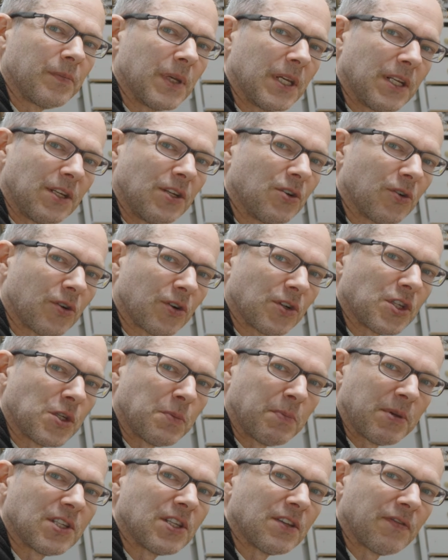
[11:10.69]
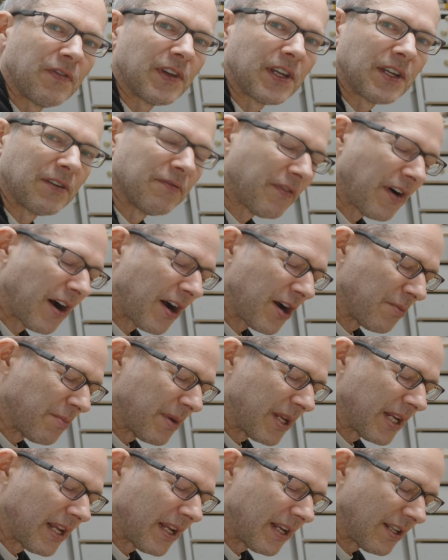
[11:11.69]
in your specific
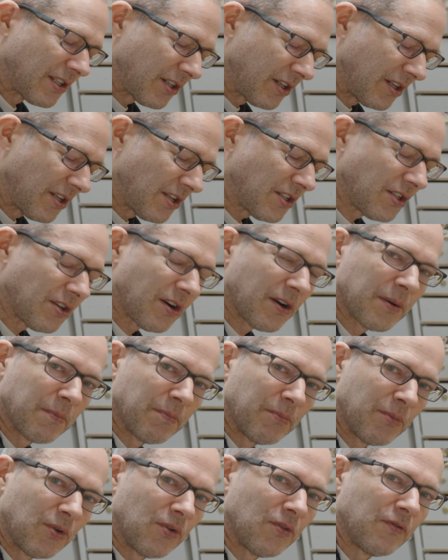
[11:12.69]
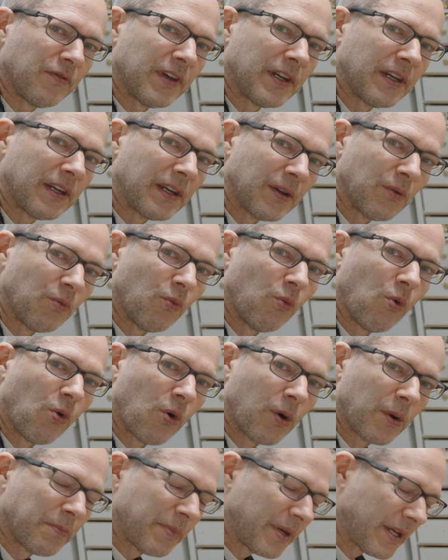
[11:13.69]
environment, and it's going to start moving and
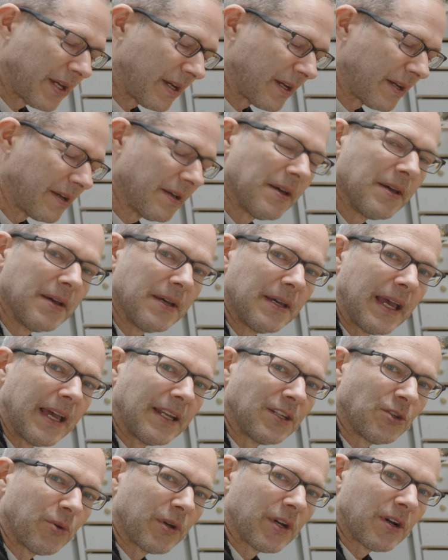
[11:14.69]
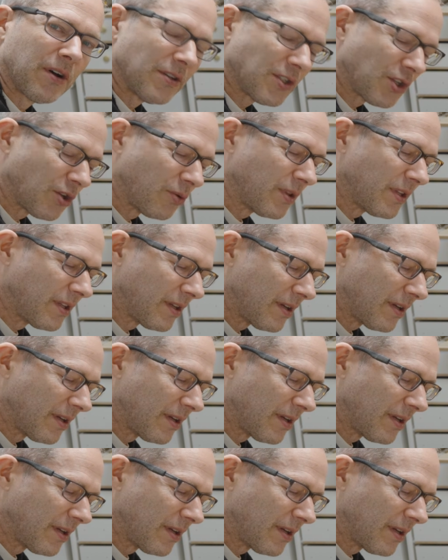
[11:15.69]
warping and doing so.